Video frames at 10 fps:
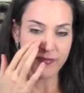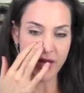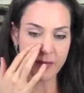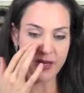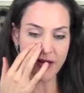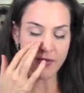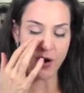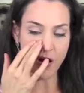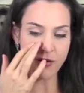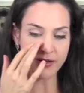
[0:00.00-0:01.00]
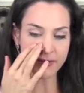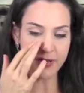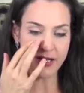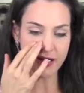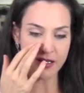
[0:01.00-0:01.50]
Maybe I've always
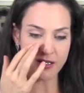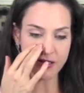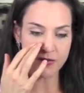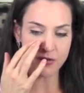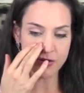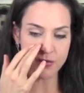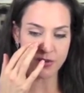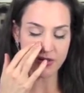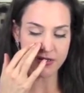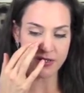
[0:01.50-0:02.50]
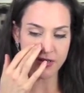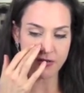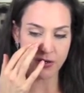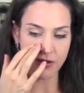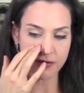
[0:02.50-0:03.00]
been an individual
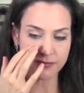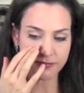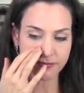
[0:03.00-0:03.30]
achiever,